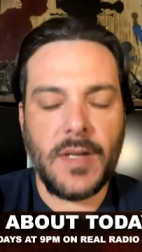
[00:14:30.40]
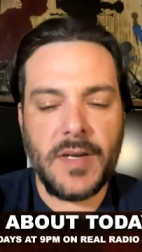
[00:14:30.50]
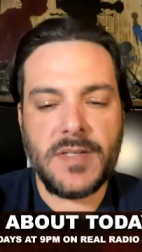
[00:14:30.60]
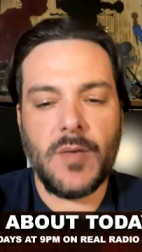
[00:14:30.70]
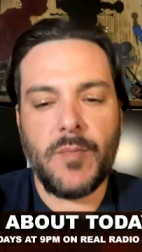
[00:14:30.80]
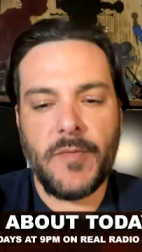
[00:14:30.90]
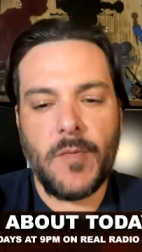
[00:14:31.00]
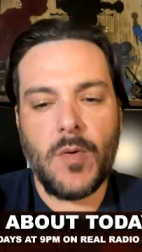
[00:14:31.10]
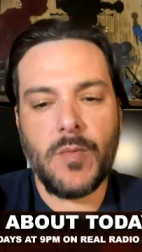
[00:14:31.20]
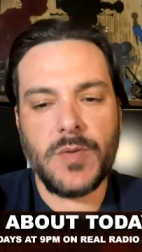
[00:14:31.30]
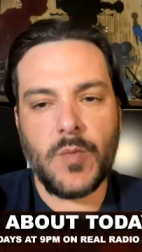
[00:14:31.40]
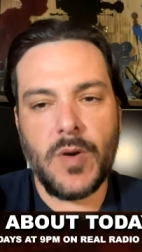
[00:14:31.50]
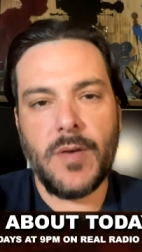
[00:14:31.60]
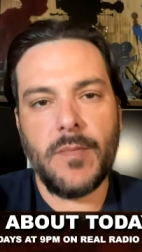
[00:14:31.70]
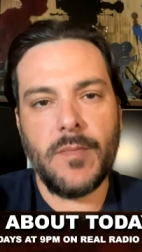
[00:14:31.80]
like I said before, was
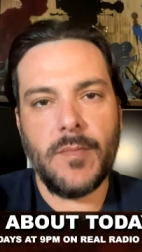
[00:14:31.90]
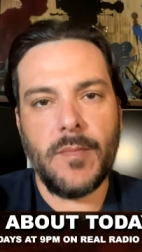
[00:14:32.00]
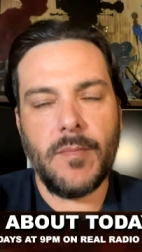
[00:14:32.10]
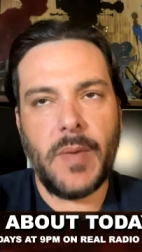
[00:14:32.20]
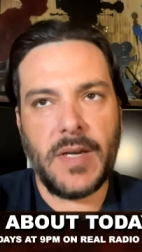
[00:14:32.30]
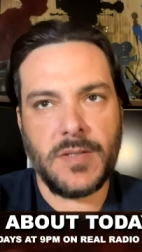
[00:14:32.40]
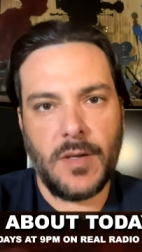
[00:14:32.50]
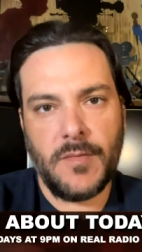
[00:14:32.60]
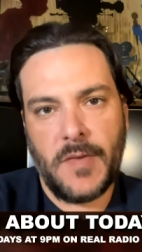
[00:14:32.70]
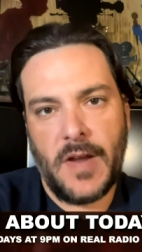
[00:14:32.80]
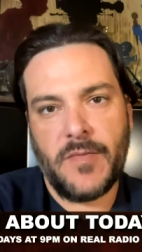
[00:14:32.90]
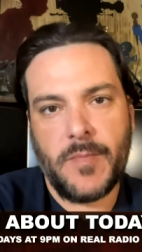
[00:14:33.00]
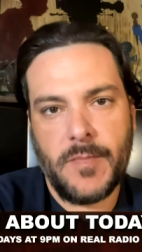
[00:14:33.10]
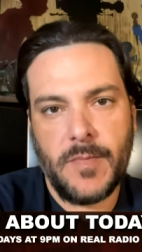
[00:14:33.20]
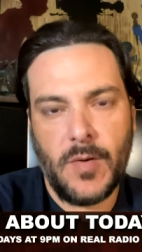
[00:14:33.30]
written based on
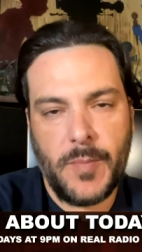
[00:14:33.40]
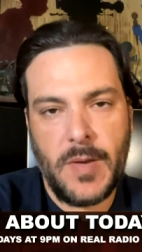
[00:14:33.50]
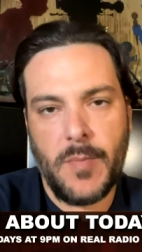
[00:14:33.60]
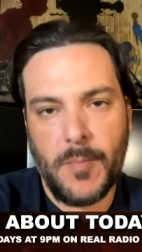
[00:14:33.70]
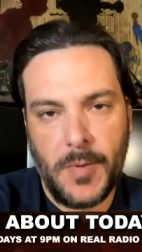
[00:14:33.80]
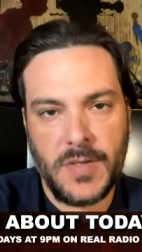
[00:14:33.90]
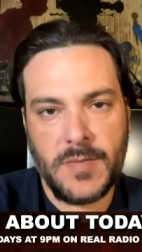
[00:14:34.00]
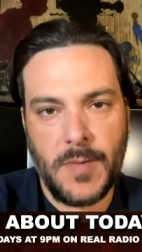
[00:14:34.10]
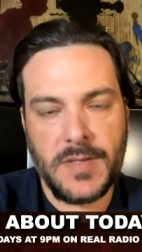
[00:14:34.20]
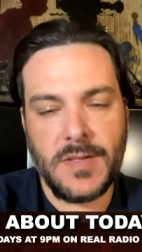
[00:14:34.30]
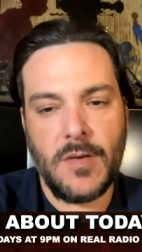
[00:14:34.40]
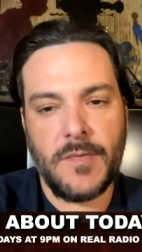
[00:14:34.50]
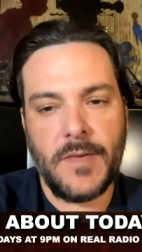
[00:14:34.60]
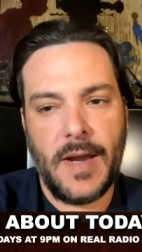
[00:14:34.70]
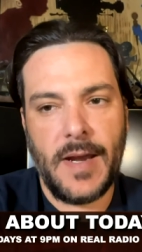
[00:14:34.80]
five, you know, people plus
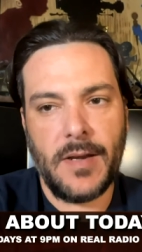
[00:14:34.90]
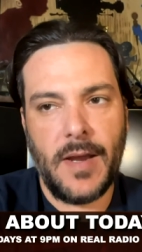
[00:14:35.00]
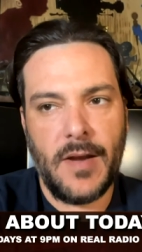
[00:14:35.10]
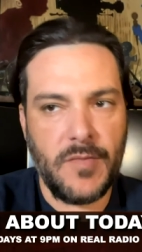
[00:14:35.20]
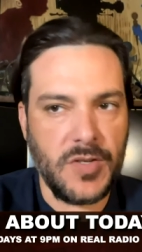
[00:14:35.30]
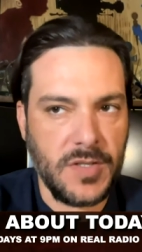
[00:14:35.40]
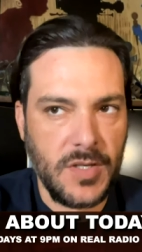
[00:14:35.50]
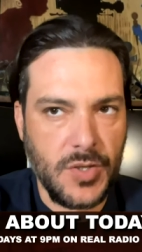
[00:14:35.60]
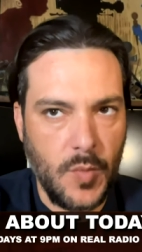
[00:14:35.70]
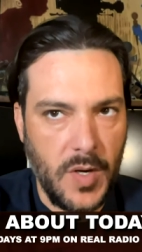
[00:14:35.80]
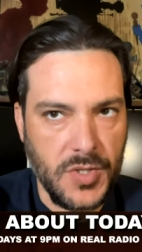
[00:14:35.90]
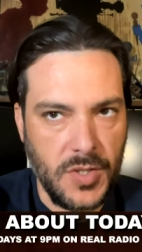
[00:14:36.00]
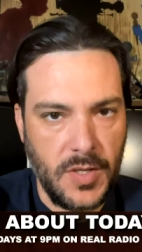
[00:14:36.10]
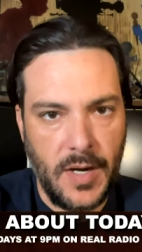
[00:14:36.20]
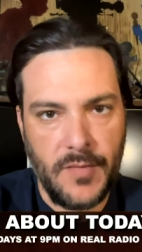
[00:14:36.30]
myself. And every
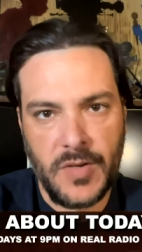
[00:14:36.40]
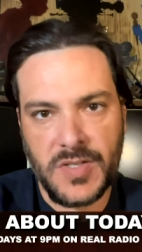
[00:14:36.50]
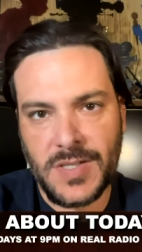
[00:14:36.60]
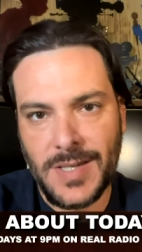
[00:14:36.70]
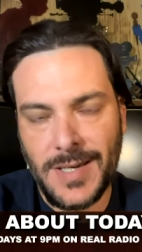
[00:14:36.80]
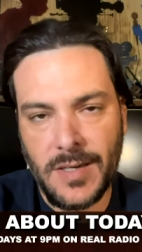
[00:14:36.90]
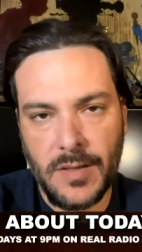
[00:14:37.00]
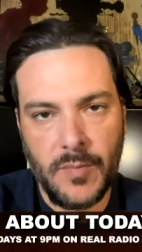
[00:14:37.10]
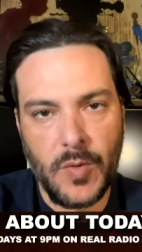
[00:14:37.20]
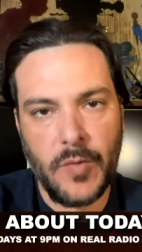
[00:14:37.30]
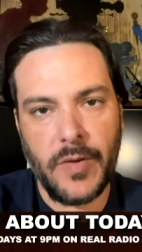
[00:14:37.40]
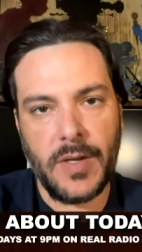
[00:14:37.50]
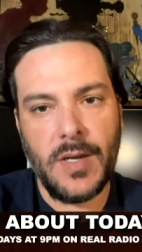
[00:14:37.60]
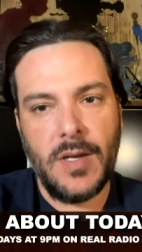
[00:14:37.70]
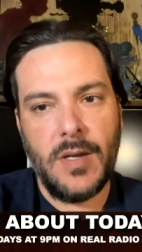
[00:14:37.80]
situation, every scene in the
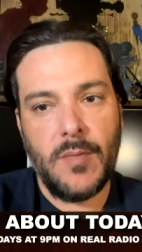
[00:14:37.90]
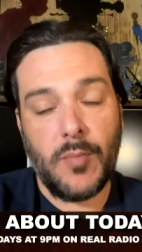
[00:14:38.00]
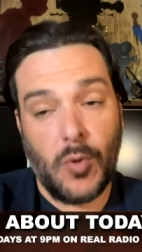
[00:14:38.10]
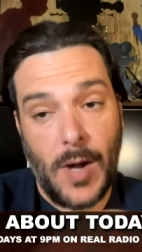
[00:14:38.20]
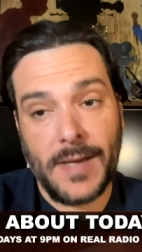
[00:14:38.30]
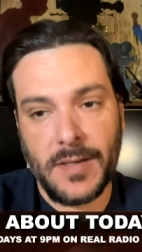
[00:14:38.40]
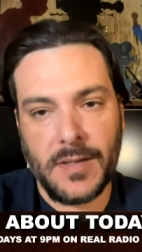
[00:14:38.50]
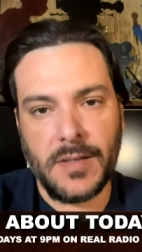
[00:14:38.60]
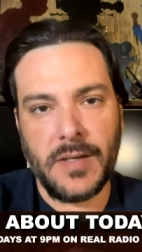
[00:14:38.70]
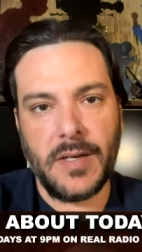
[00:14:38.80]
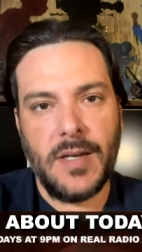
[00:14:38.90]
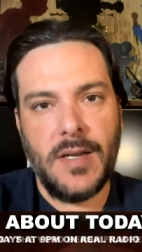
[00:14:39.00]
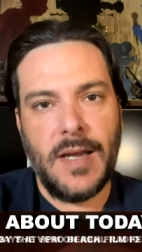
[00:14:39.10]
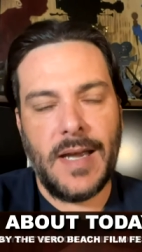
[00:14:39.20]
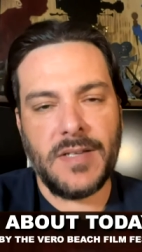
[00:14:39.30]
movie practically
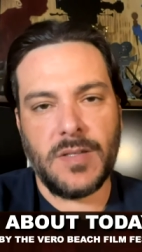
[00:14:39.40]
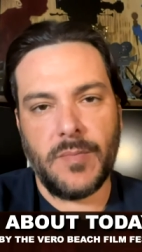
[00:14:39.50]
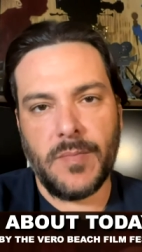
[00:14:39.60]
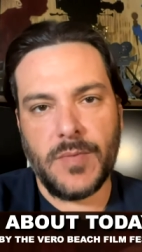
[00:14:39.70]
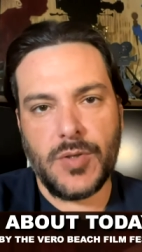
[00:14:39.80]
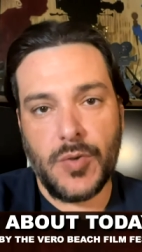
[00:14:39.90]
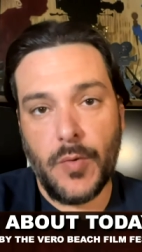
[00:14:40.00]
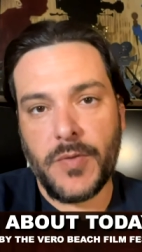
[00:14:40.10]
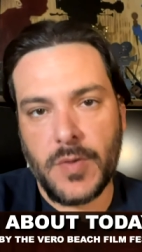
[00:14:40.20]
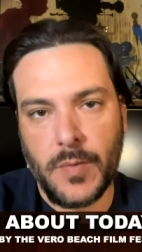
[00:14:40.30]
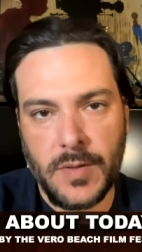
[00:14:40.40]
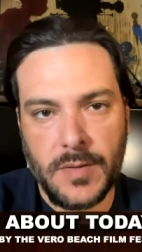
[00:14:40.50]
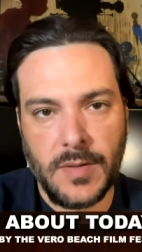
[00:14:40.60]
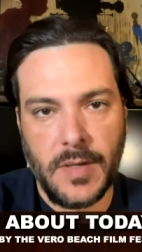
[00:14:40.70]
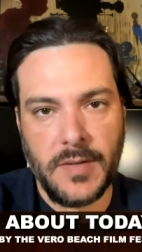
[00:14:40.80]
has some truth to it.
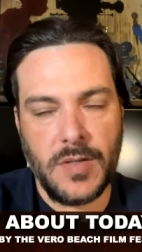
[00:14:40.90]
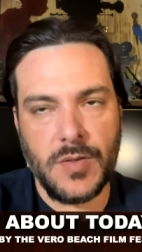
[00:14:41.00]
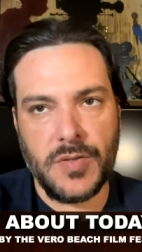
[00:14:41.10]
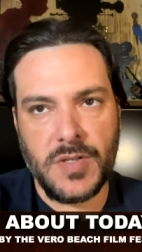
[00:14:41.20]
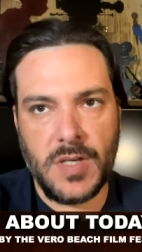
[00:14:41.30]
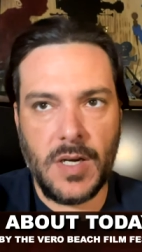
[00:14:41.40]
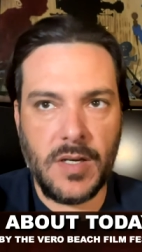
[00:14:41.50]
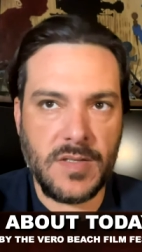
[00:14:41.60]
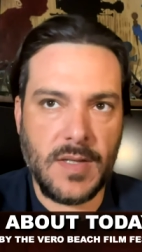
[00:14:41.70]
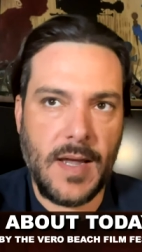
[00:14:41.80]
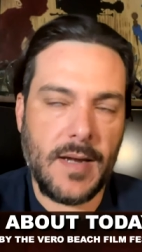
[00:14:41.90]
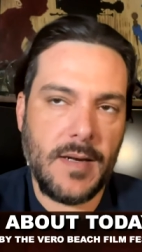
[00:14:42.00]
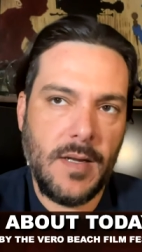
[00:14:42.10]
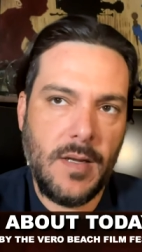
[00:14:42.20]
Like, these are scenes that